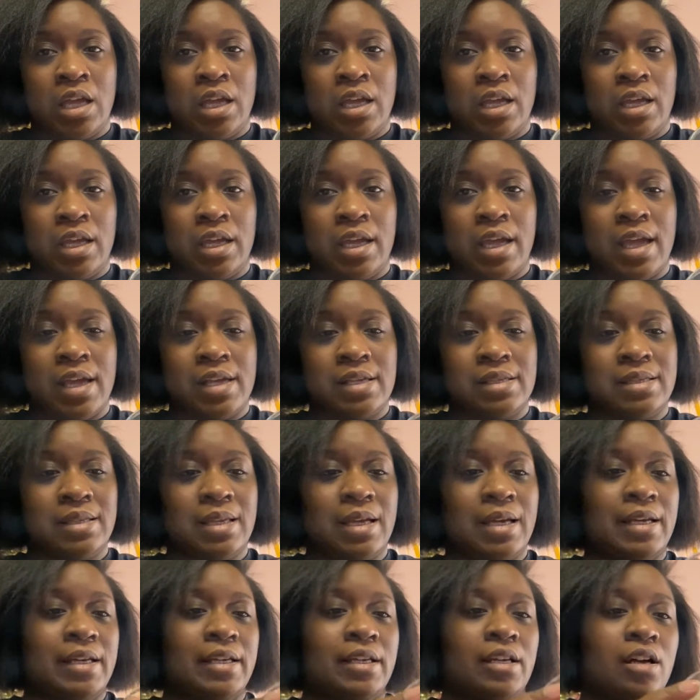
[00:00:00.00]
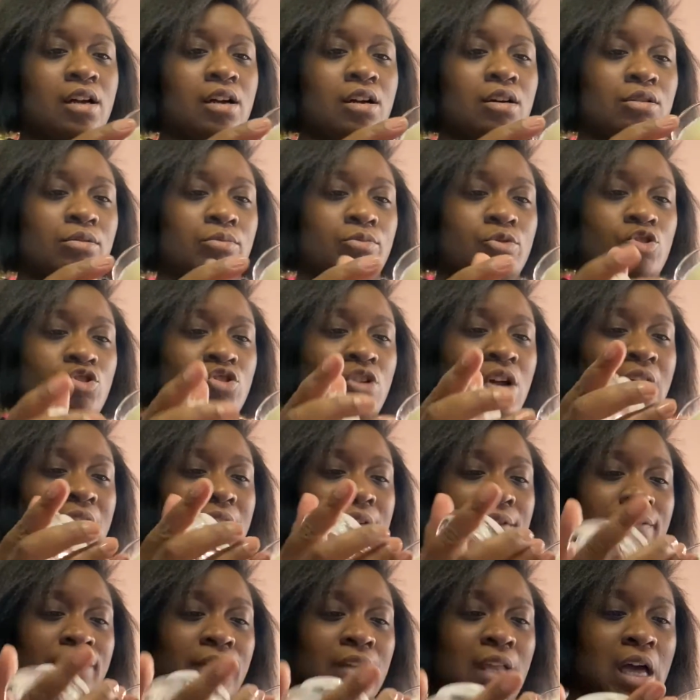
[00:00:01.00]
It has like
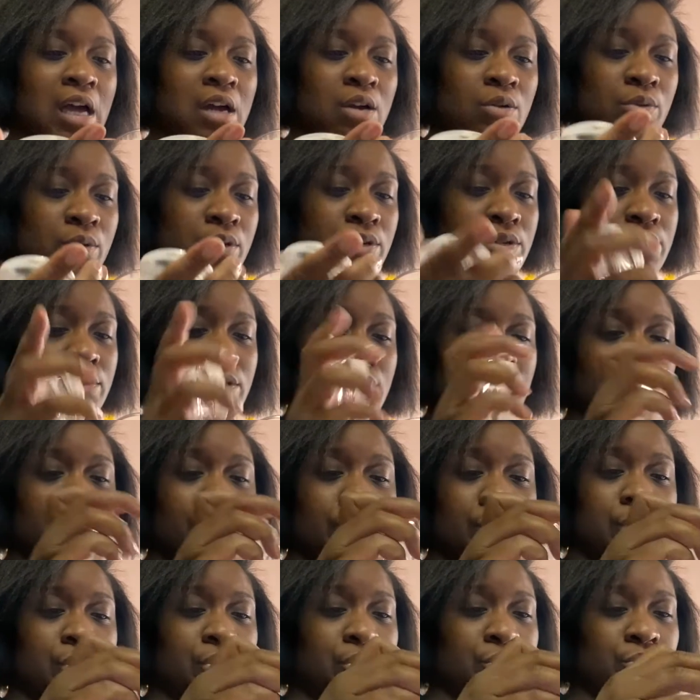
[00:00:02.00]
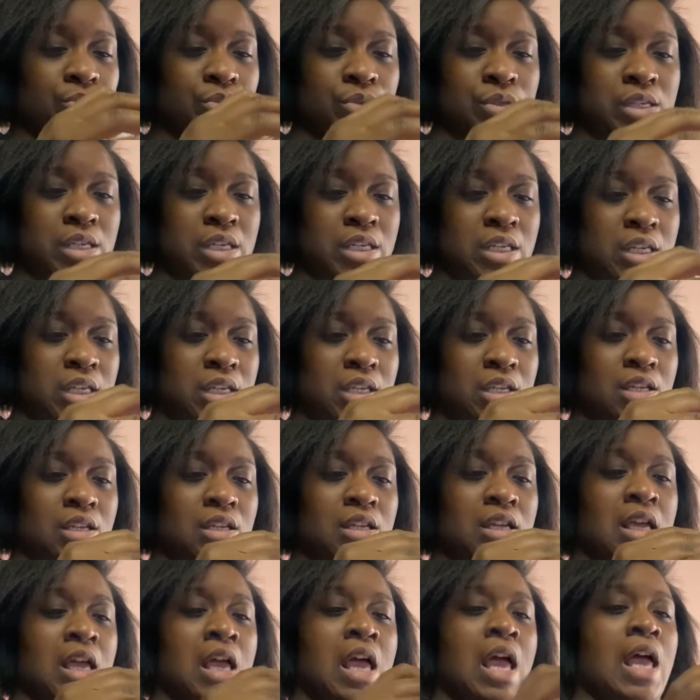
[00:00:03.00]
dry flowers, crystals in it.
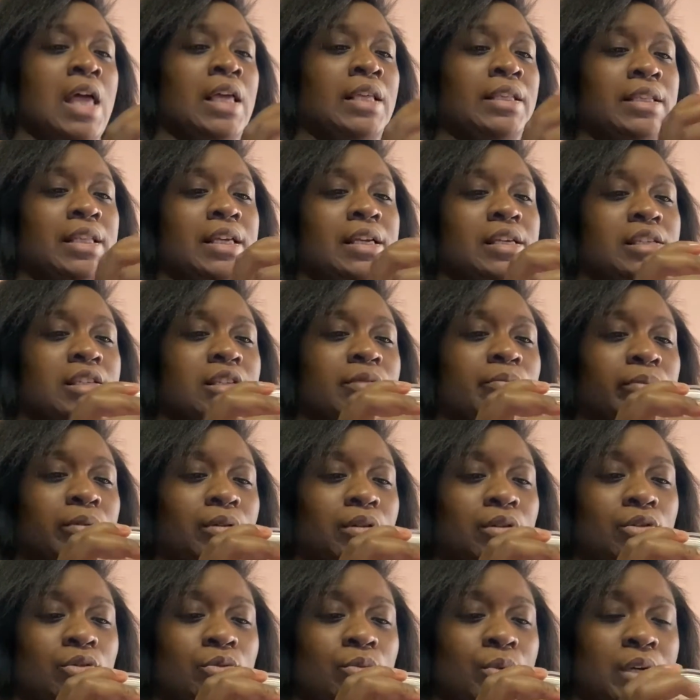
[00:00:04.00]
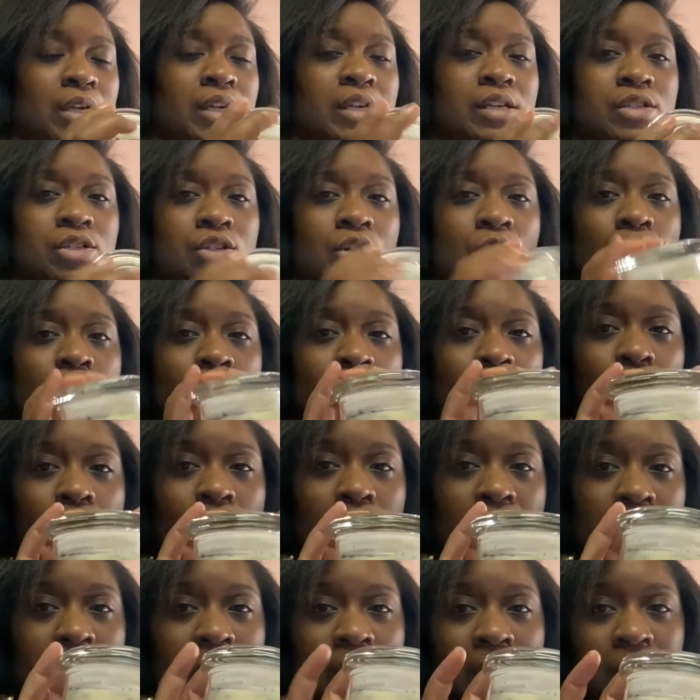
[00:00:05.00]
This blue one is
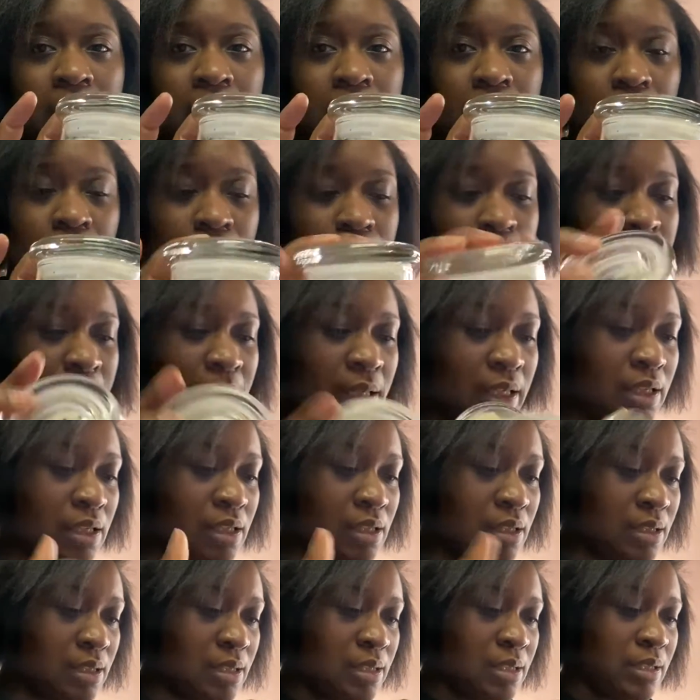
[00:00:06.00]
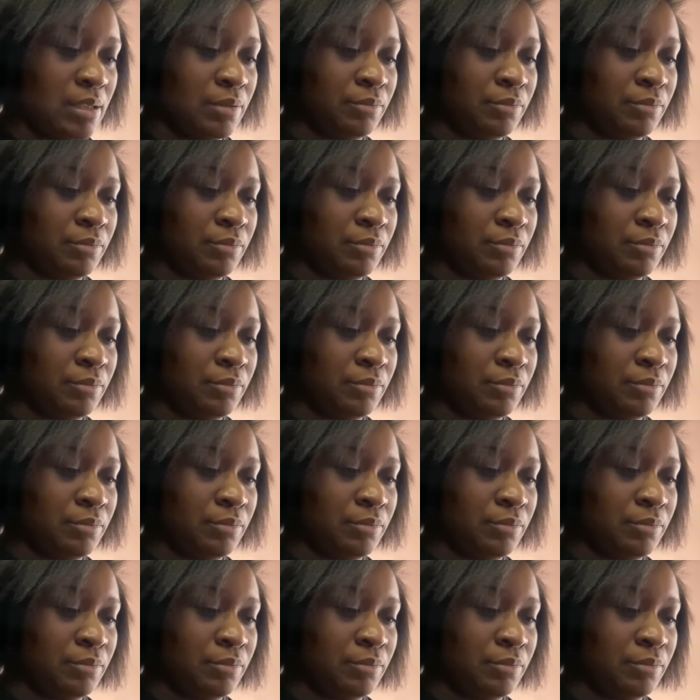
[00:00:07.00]
called Inner Peace.